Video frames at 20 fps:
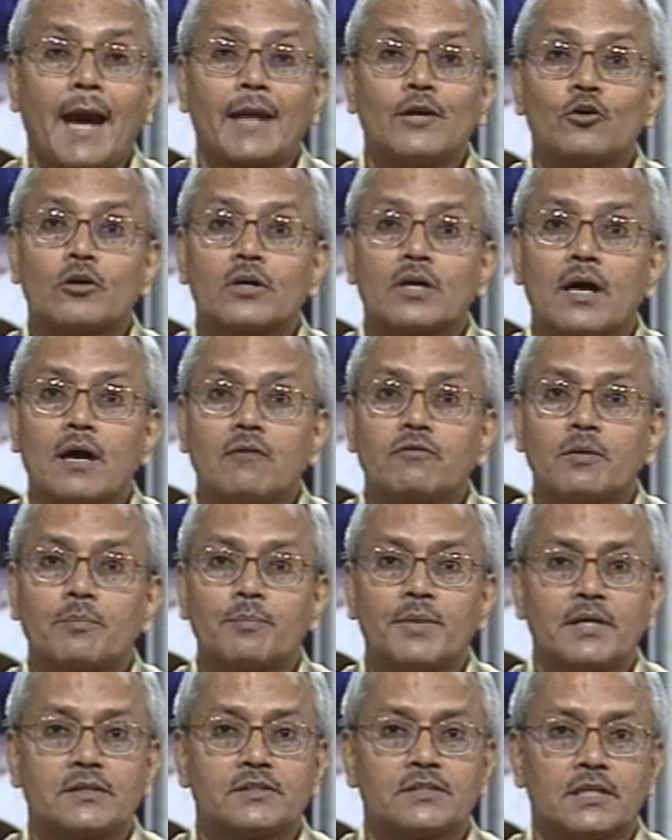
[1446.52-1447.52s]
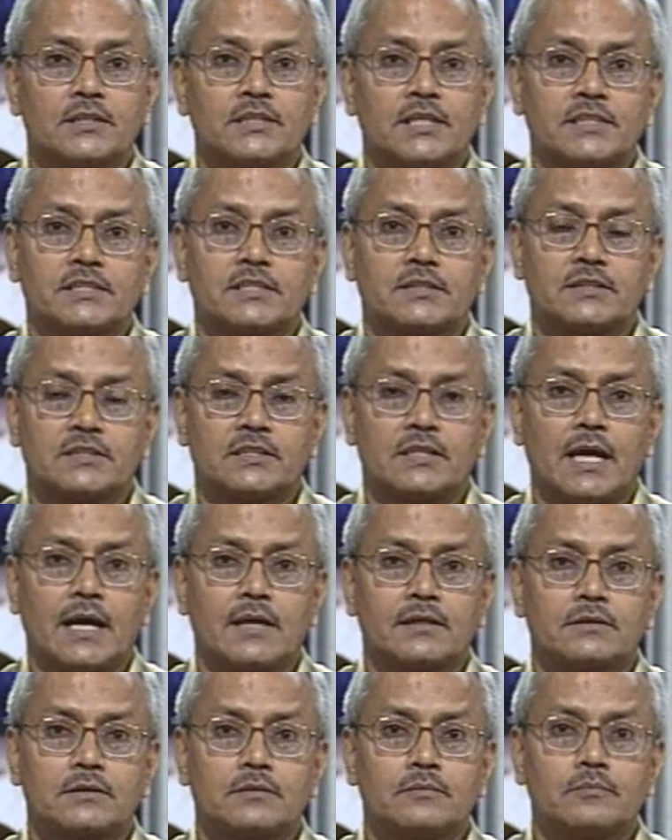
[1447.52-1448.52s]
And your cover page suggests
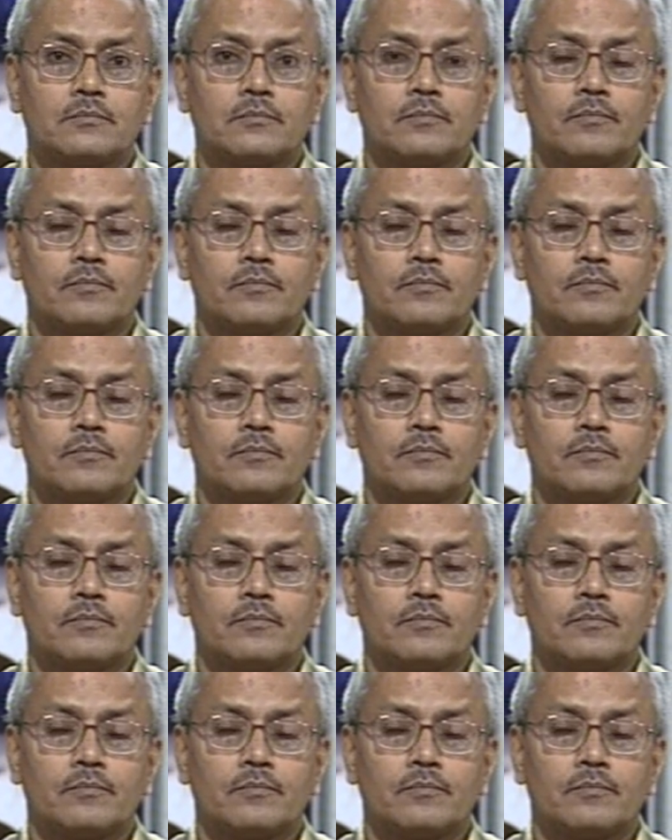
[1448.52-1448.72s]
that.